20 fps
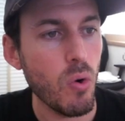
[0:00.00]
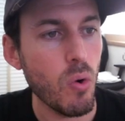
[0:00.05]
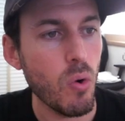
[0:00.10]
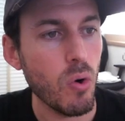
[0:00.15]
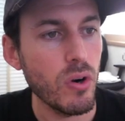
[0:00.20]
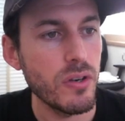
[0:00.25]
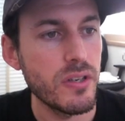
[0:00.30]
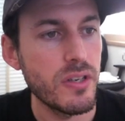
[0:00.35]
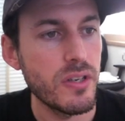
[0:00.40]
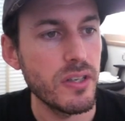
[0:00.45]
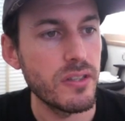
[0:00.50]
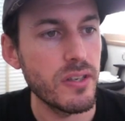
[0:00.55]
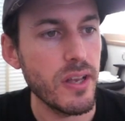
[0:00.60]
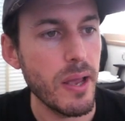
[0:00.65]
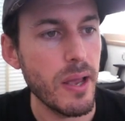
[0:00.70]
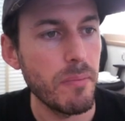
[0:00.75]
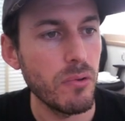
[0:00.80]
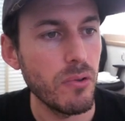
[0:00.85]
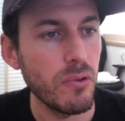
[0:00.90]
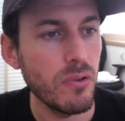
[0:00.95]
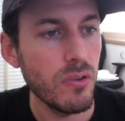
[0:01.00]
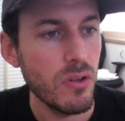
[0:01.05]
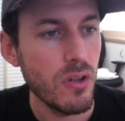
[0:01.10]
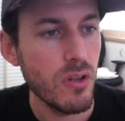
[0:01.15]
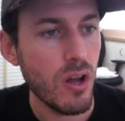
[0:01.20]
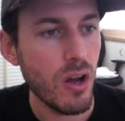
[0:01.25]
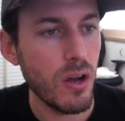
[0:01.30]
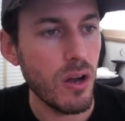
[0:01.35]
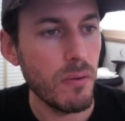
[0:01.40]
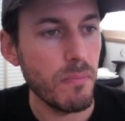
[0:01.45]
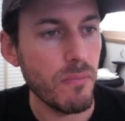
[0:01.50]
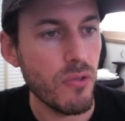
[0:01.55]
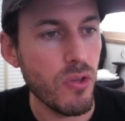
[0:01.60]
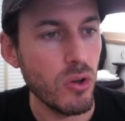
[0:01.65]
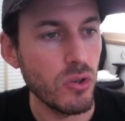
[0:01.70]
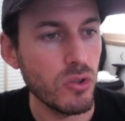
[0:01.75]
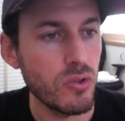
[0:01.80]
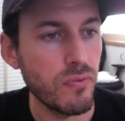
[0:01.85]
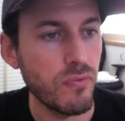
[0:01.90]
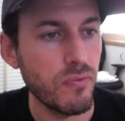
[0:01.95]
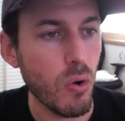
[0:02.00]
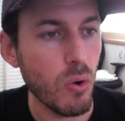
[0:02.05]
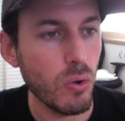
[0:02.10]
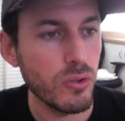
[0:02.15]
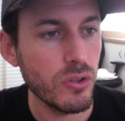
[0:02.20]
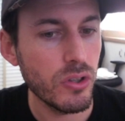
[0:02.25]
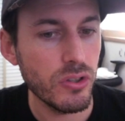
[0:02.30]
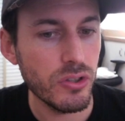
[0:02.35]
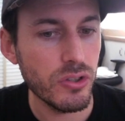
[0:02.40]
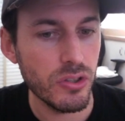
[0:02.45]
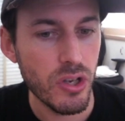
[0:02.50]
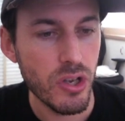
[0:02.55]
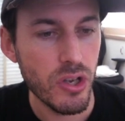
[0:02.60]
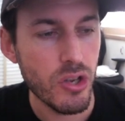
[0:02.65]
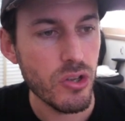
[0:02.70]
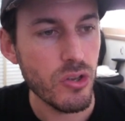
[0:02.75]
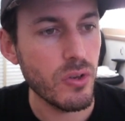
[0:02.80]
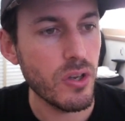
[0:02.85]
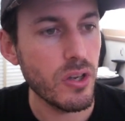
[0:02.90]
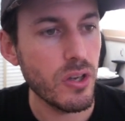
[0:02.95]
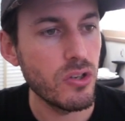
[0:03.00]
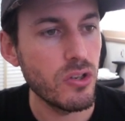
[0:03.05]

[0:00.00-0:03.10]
or disable those folders. You can